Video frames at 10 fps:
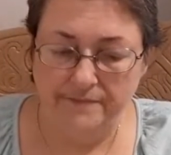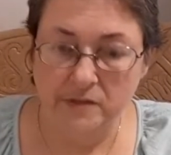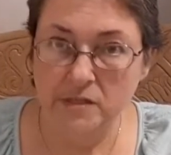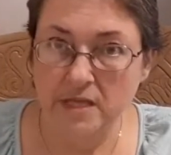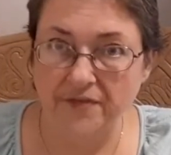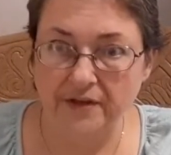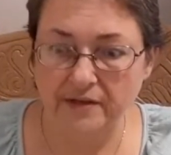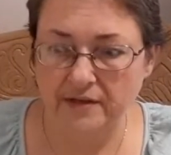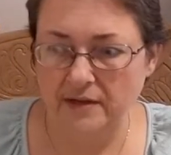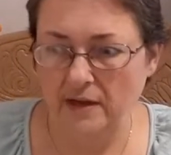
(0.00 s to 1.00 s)
nothing
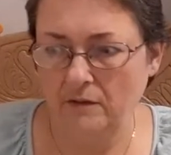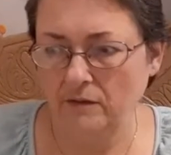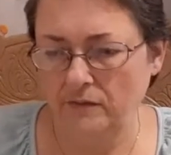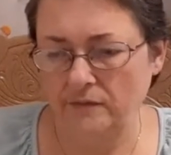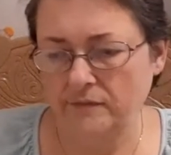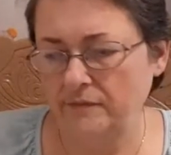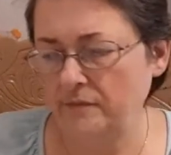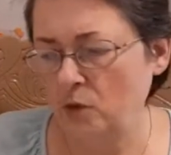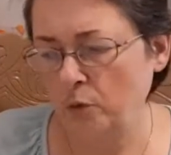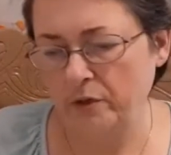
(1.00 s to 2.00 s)
that dangles,
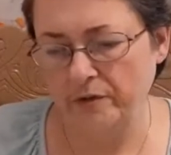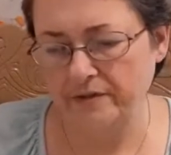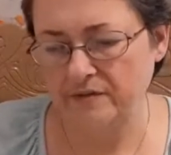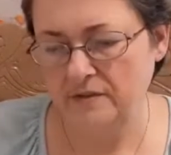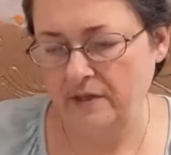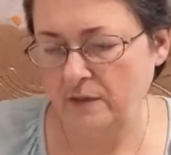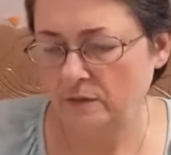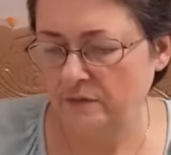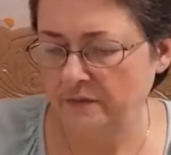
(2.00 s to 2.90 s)
no earrings that dangle.